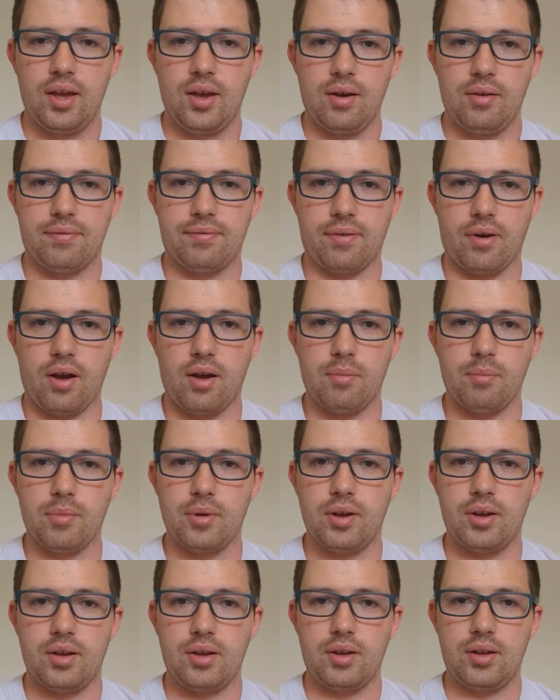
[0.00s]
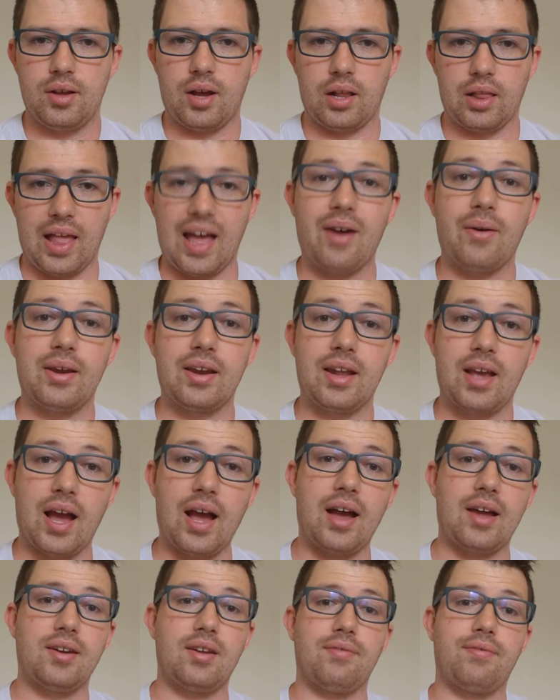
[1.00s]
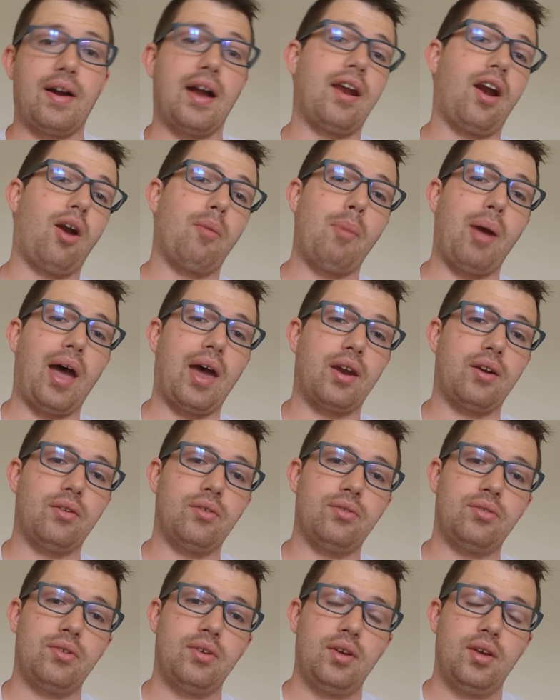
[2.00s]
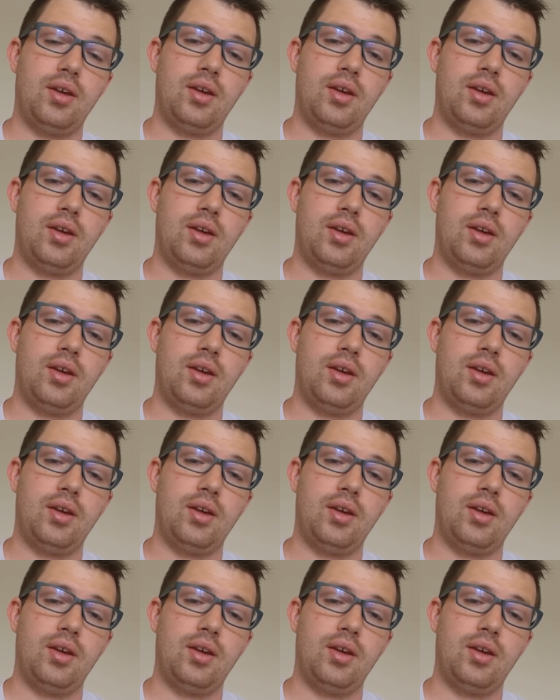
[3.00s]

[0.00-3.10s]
from allowing God to fight our battles.